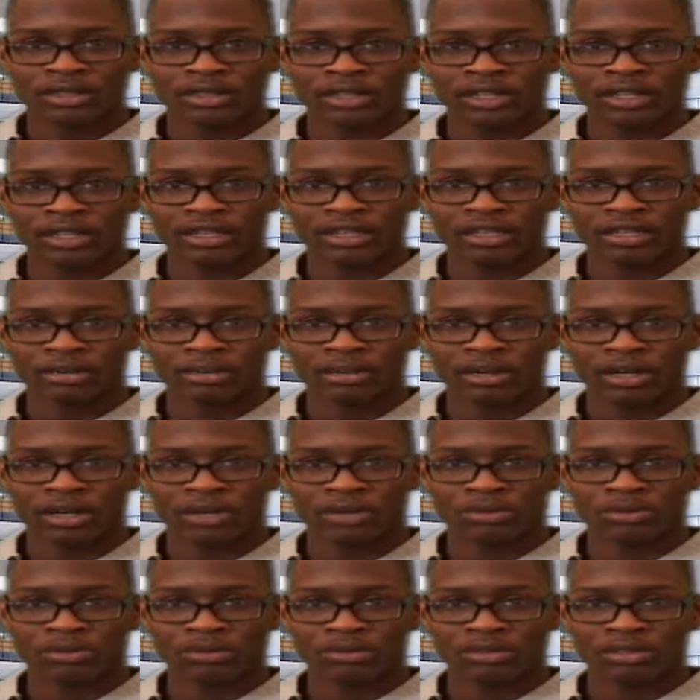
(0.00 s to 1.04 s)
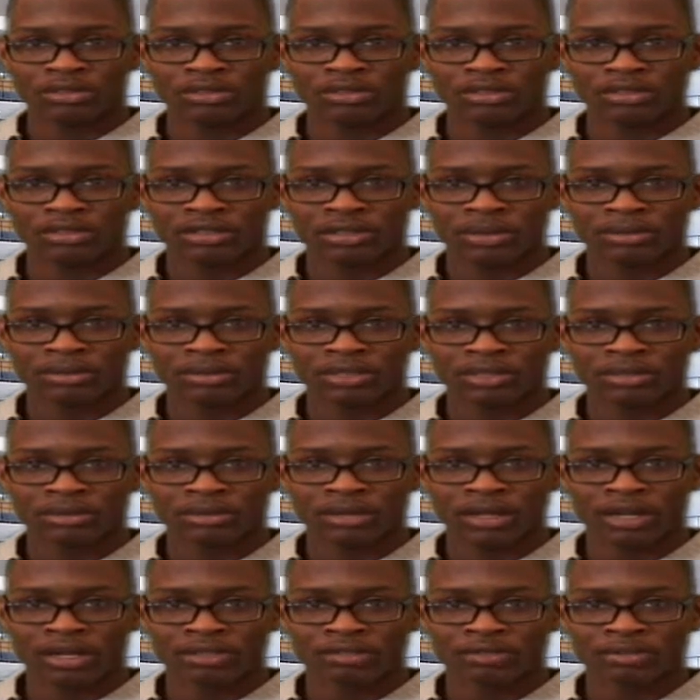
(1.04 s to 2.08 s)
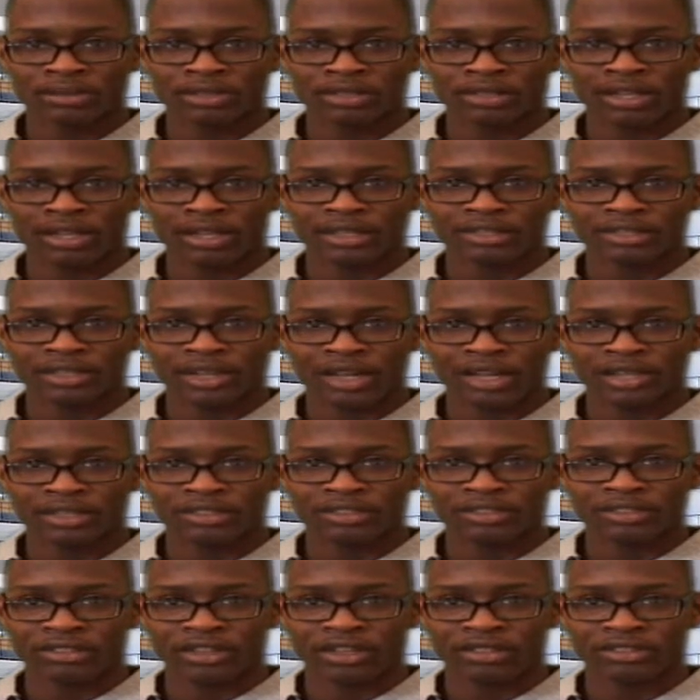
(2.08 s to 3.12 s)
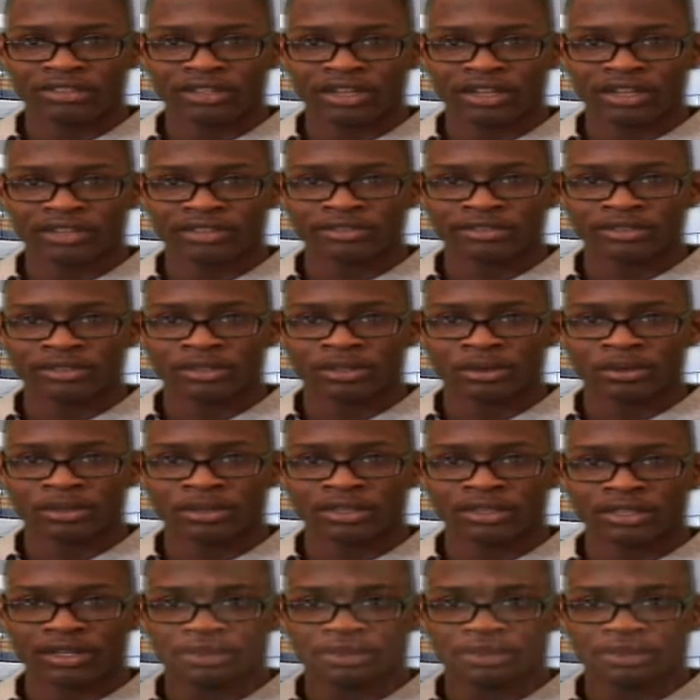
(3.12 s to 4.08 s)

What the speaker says: thinking about something else besides college, such as going